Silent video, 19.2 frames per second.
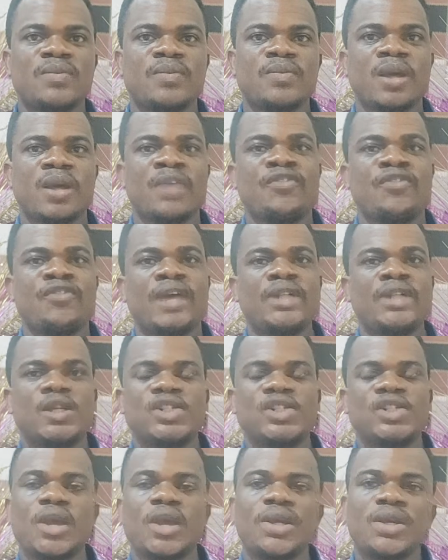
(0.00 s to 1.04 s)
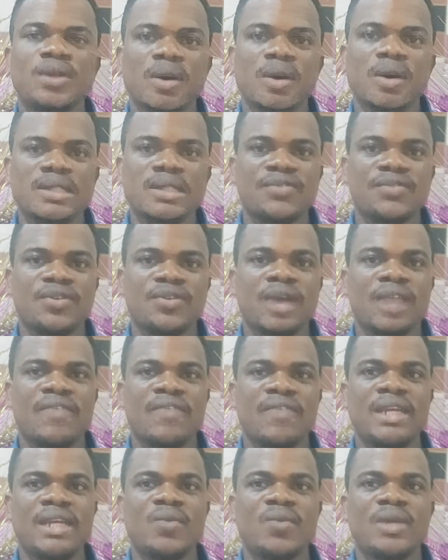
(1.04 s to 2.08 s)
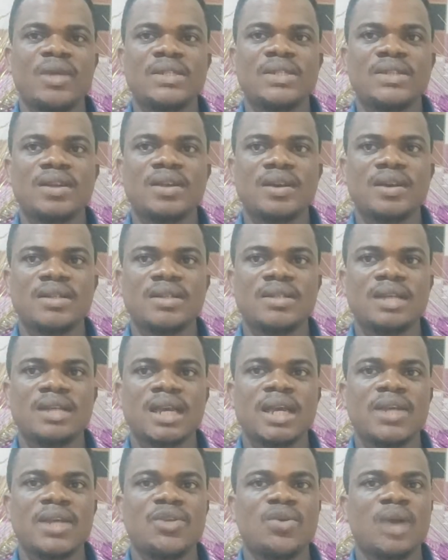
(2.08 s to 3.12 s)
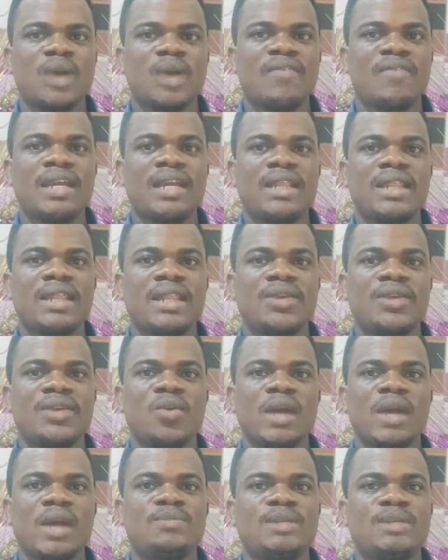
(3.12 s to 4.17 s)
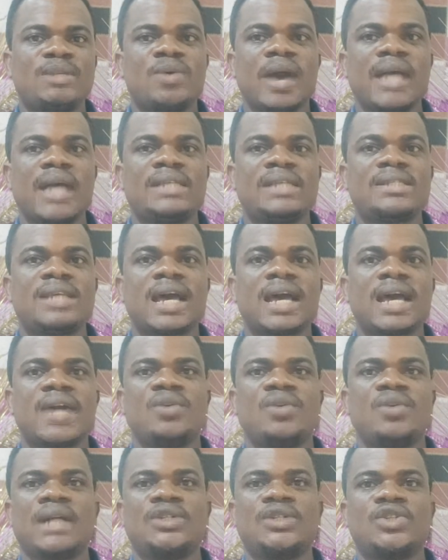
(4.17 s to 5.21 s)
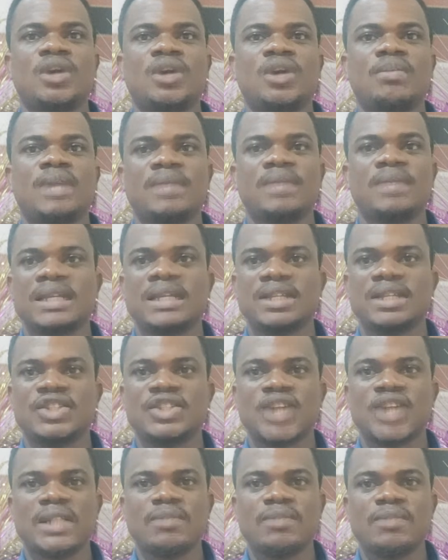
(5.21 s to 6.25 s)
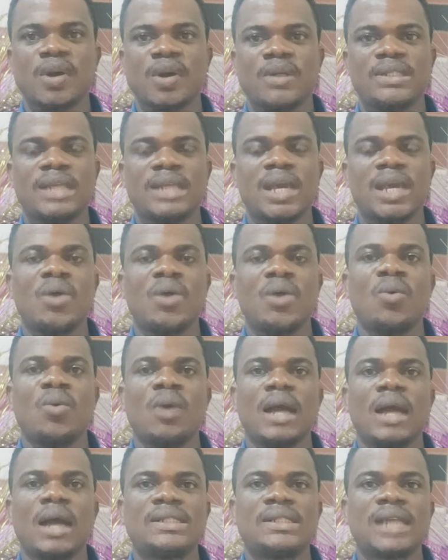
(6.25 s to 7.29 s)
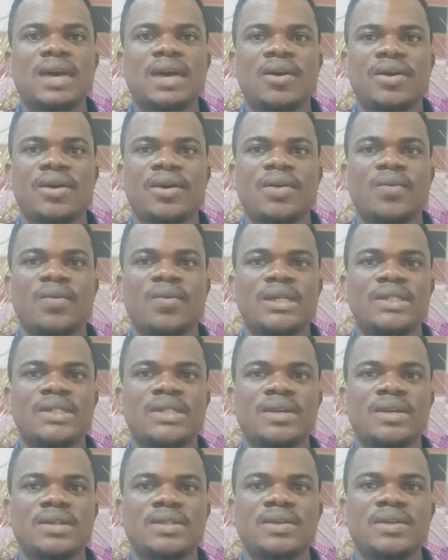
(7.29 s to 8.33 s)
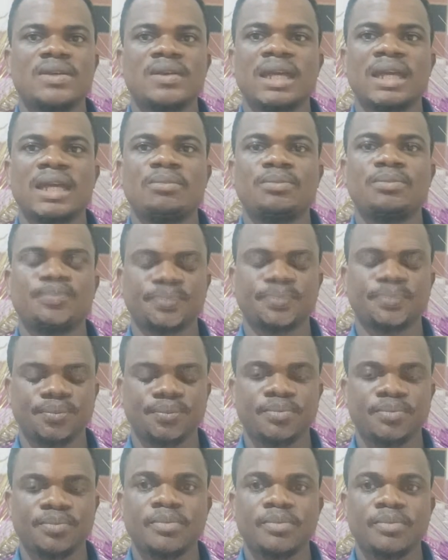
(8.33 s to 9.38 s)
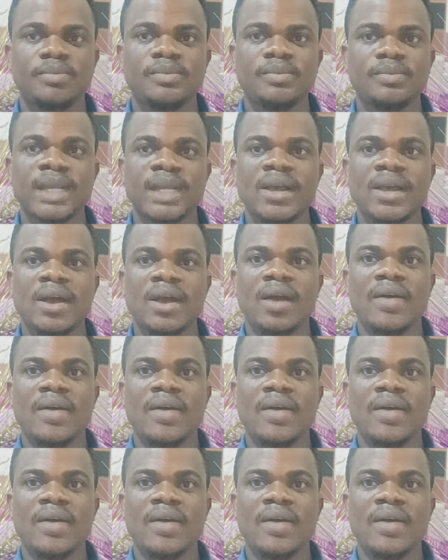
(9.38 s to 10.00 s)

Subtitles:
if you are just joining us, if you have any question, you have anything you want me to answer, you can drop them in the chat box. We'll answer all your questions. Okay. All